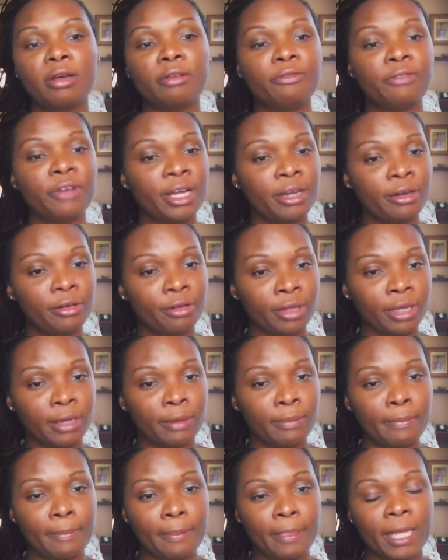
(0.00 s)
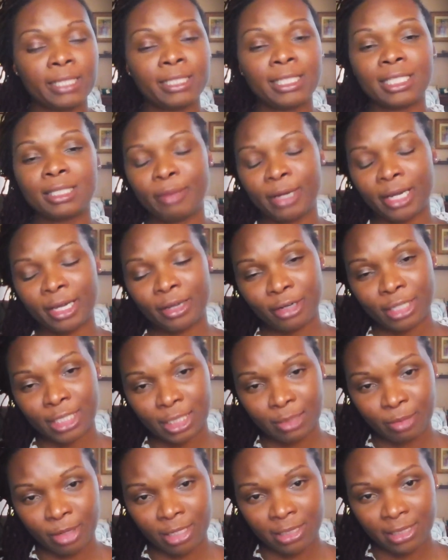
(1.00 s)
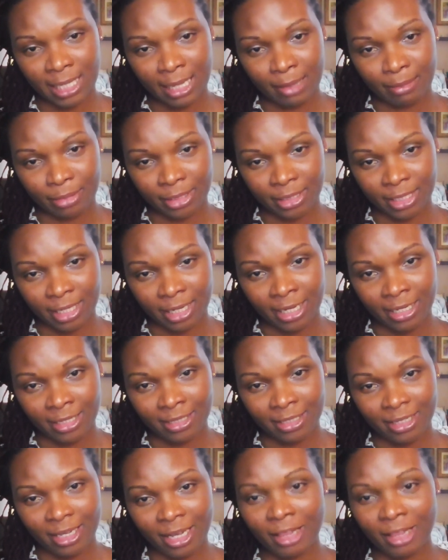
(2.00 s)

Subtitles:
Finally, despite our small sample size,